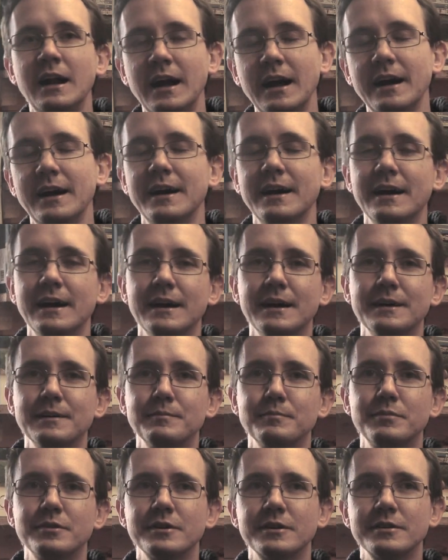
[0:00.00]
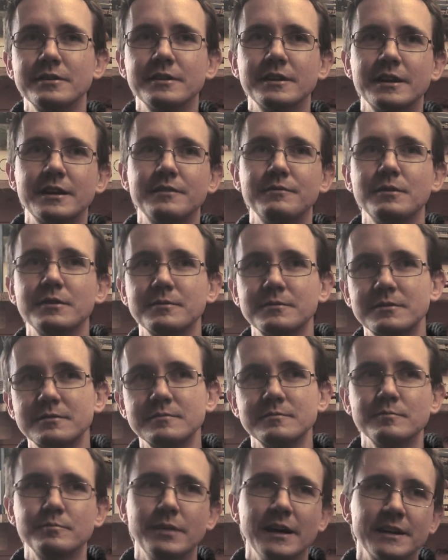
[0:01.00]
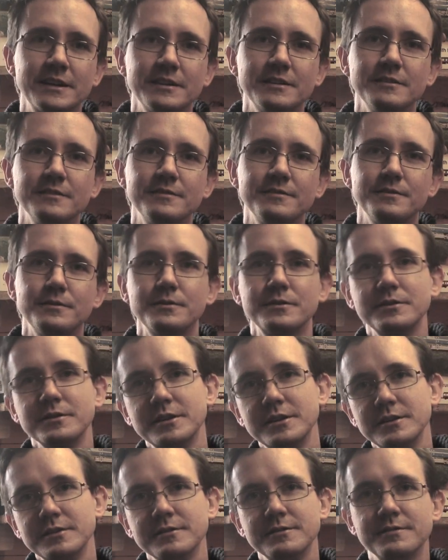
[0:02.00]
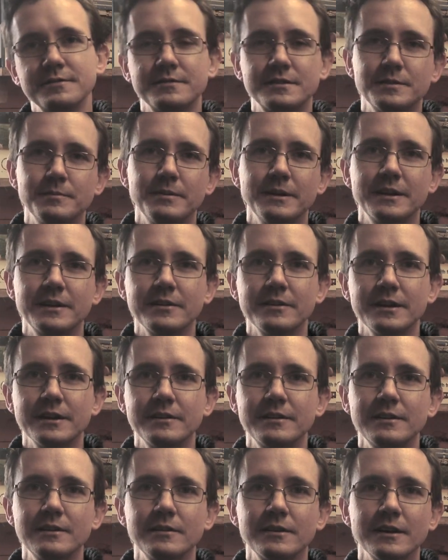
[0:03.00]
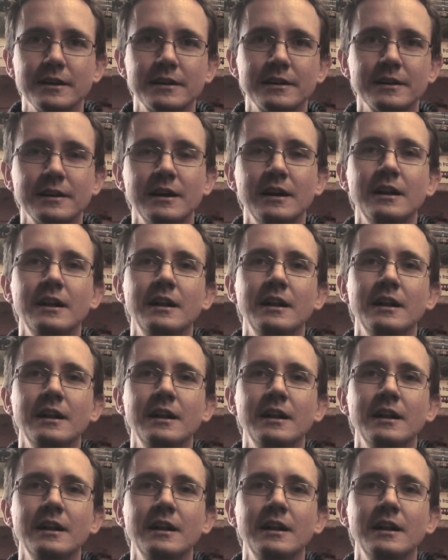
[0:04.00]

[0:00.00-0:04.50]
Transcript: um, but I couldn't think of one bad enough or good enough depending on how you look at it.